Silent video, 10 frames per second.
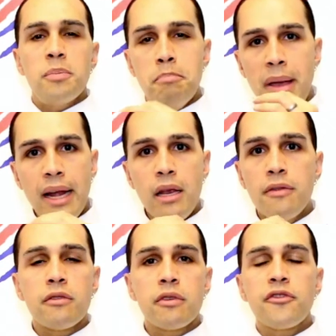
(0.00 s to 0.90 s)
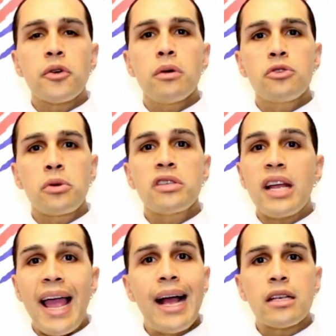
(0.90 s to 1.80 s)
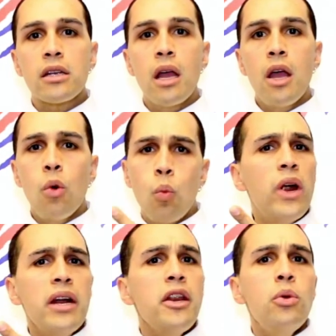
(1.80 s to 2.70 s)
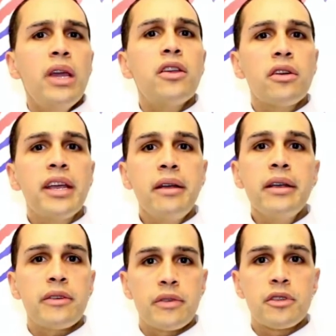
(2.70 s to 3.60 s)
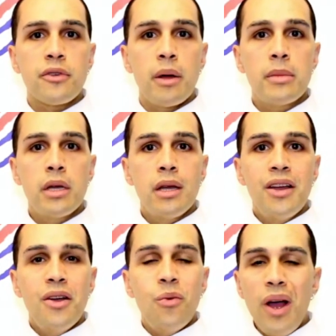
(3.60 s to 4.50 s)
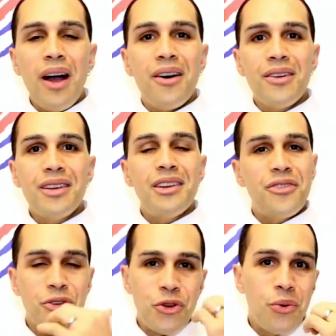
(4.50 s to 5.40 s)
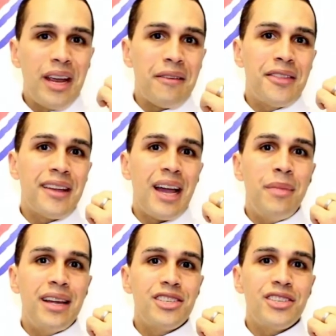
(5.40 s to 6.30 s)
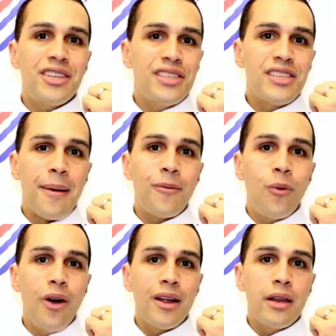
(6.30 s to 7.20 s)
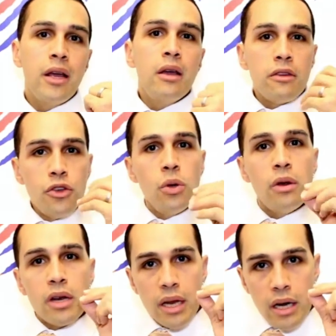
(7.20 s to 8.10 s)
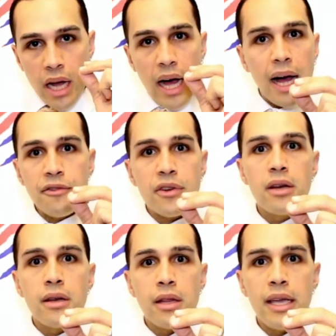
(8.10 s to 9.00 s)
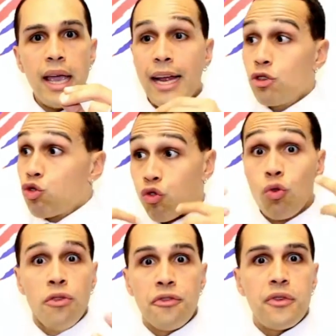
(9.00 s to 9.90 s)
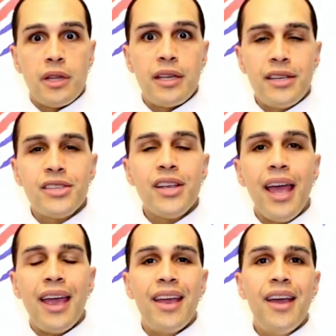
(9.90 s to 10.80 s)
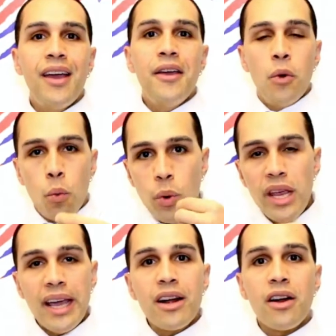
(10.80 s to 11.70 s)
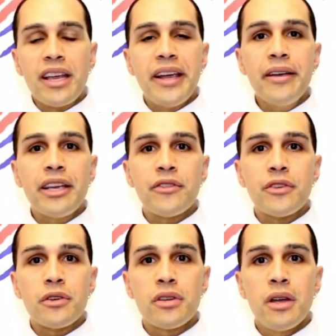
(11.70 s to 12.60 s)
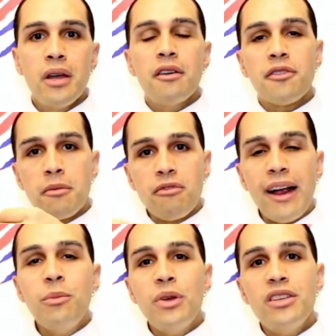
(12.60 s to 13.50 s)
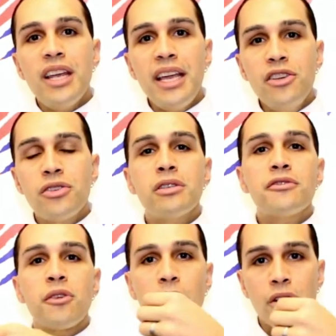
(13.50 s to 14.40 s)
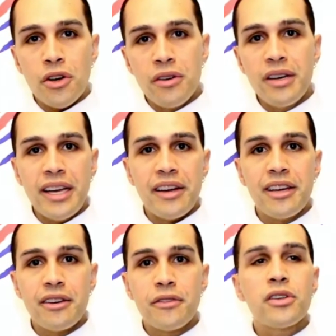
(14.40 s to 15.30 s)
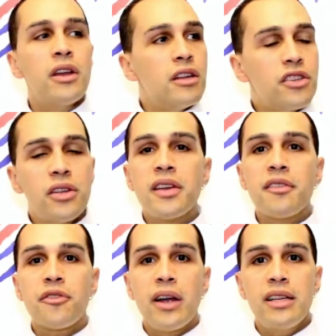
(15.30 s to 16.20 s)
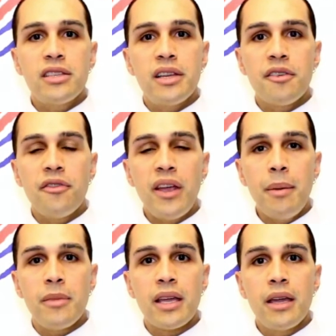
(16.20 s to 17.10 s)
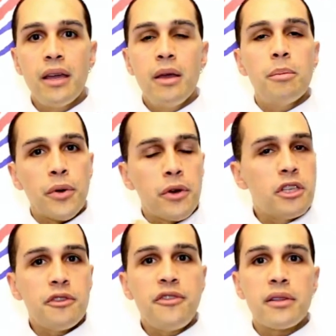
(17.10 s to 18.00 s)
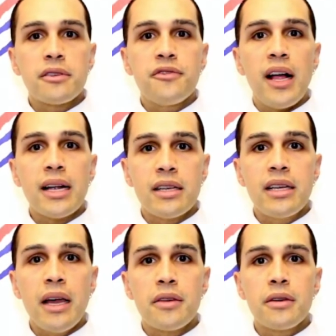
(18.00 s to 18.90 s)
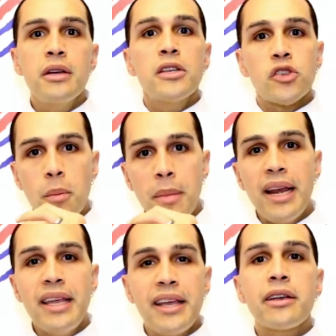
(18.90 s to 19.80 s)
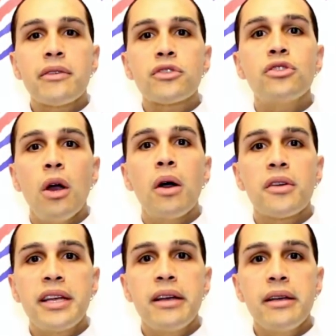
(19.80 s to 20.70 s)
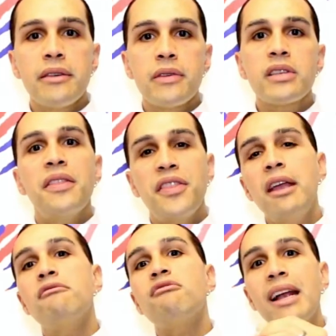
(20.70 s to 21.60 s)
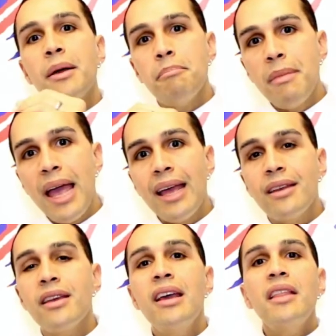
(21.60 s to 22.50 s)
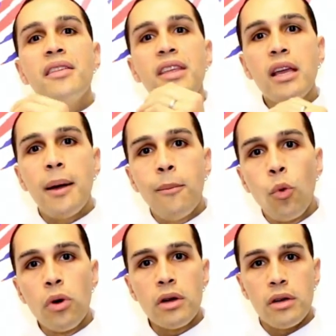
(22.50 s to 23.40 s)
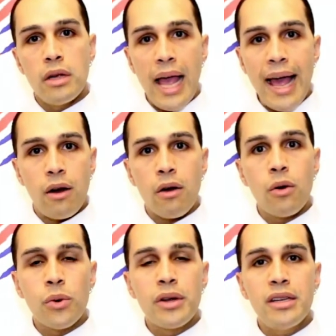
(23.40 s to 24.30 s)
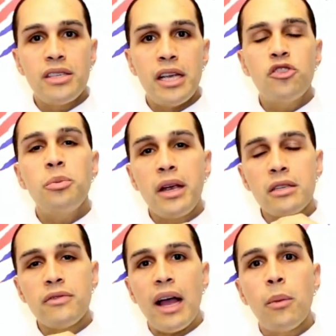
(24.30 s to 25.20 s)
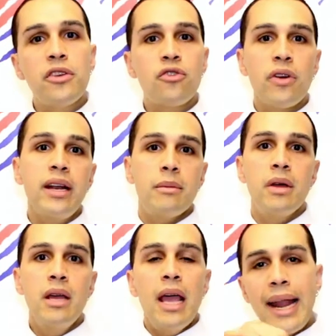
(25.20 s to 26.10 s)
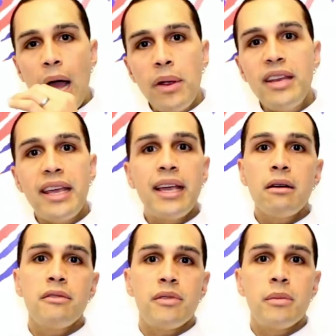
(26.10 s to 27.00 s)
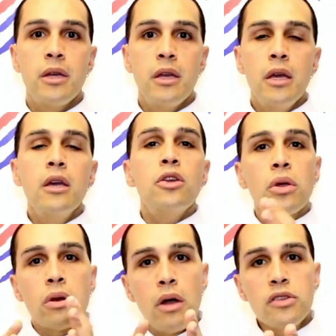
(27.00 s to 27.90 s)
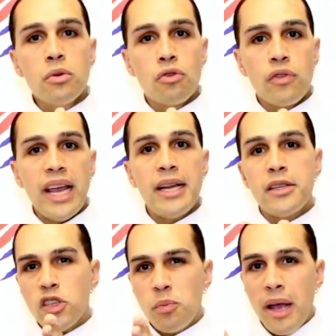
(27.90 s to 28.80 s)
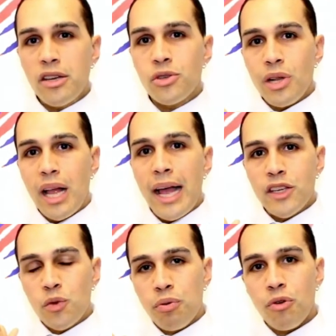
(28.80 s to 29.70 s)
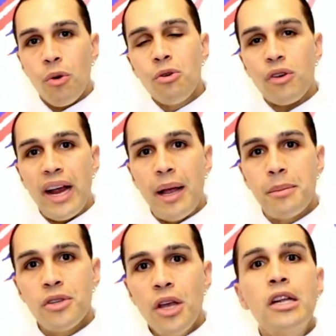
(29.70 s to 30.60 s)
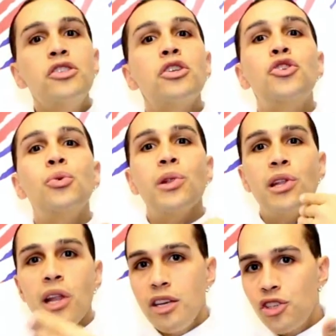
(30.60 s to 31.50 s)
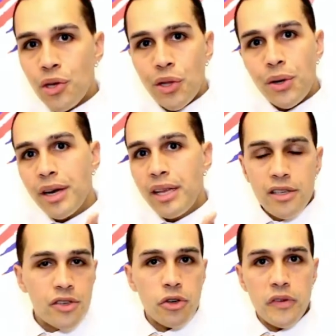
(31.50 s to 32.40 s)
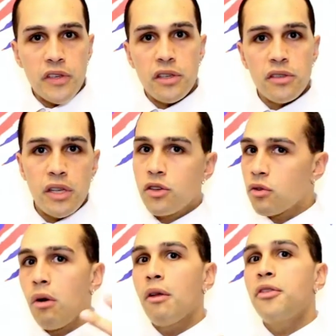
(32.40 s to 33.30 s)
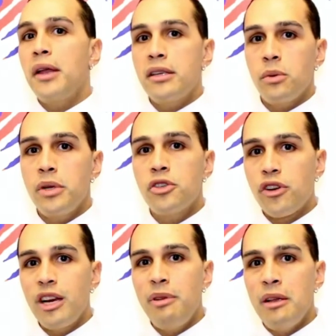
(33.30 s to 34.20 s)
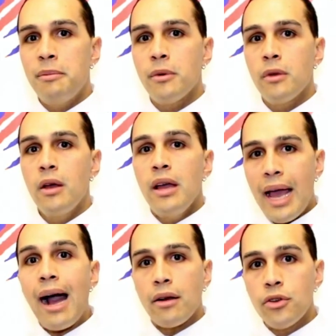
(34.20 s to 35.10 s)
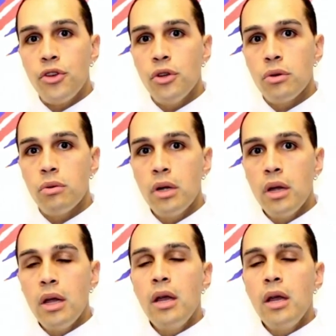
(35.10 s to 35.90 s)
many of the referral sources ask, where do you get your caregivers from? Well, if you're doing everything I mentioned in step one, you can confidently and truthfully say, we get our caregivers from recommendations from our current caregivers to their friends and their family. Birds of a feather flock together, so many caregivers know other caregivers, and they recommend that they come work at our organization because of how we train them and how we take care of them. You can also create specialized programs to do lunch and learn in services. These are all things that we train people how to do